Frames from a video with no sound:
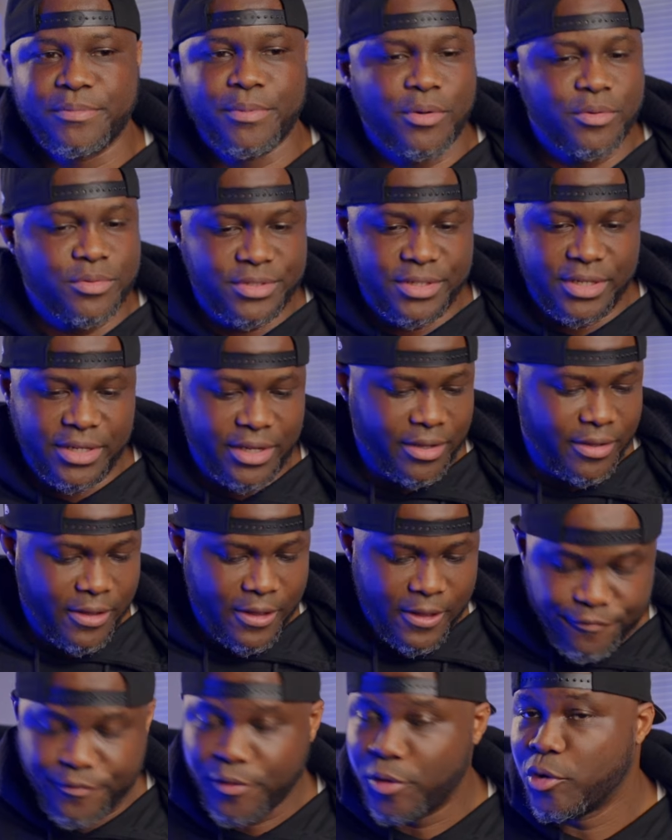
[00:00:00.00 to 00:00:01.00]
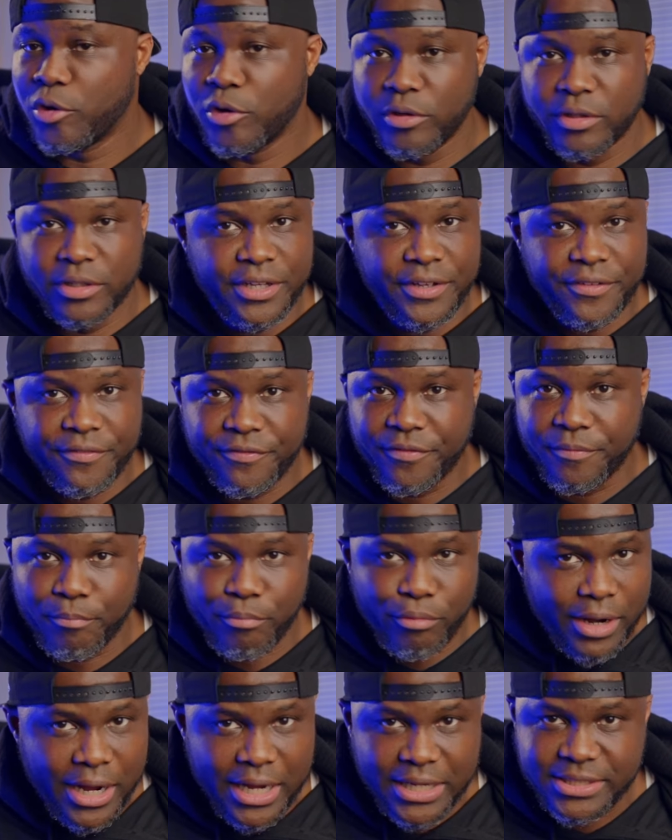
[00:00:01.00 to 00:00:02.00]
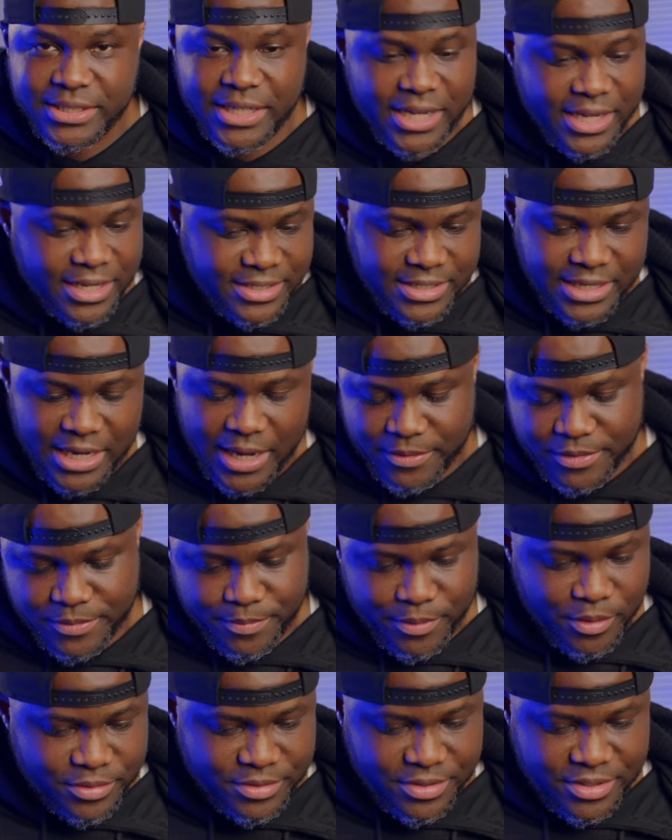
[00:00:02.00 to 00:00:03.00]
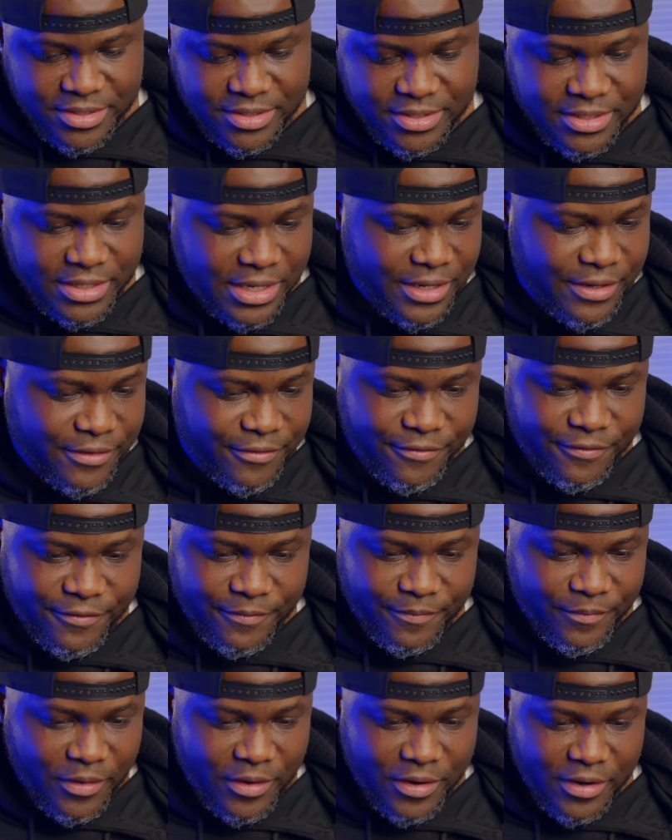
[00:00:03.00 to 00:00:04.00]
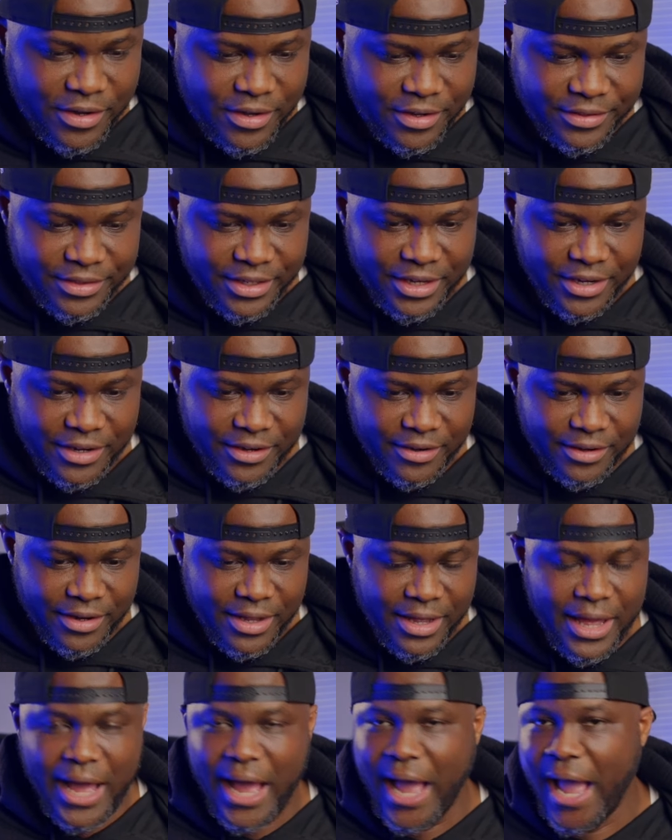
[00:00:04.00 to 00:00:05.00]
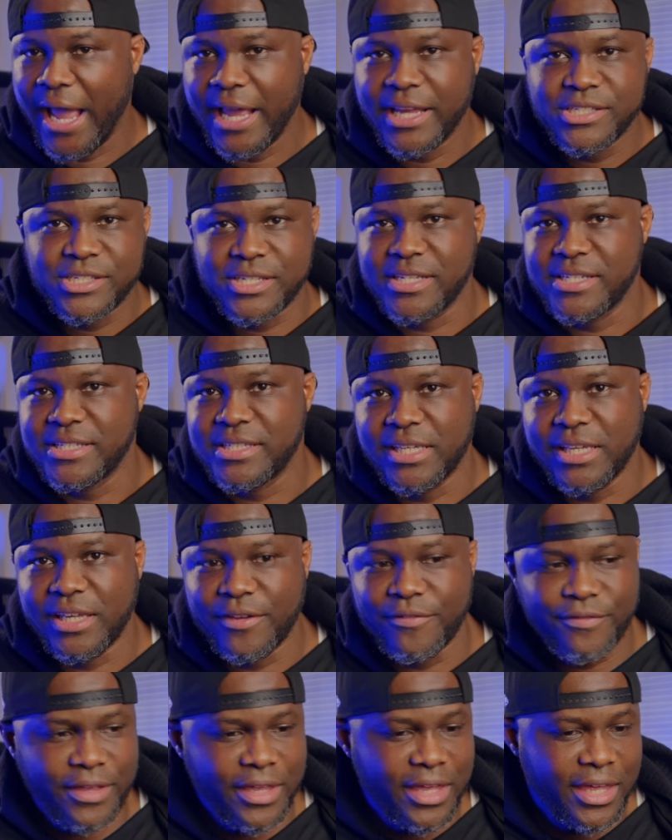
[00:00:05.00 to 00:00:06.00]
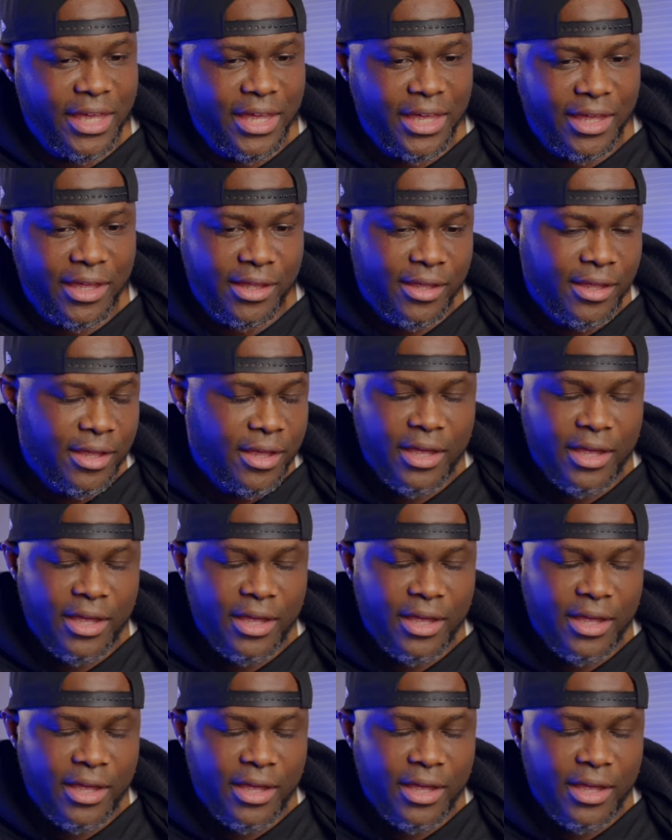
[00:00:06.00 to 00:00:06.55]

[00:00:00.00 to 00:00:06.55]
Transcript: posting full length projects. I was posting stuff on their IGTV.